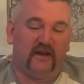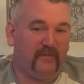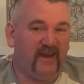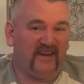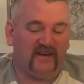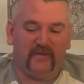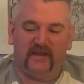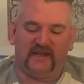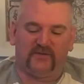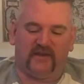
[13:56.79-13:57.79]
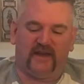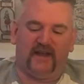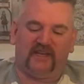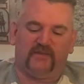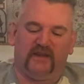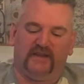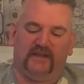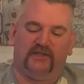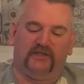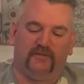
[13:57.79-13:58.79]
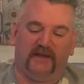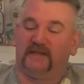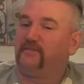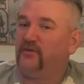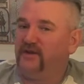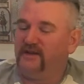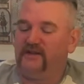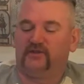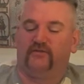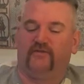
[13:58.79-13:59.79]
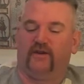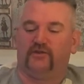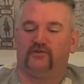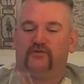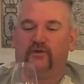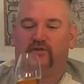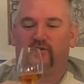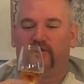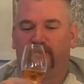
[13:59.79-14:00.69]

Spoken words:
I might come to this with high expectations and be disappointed. So far, so good.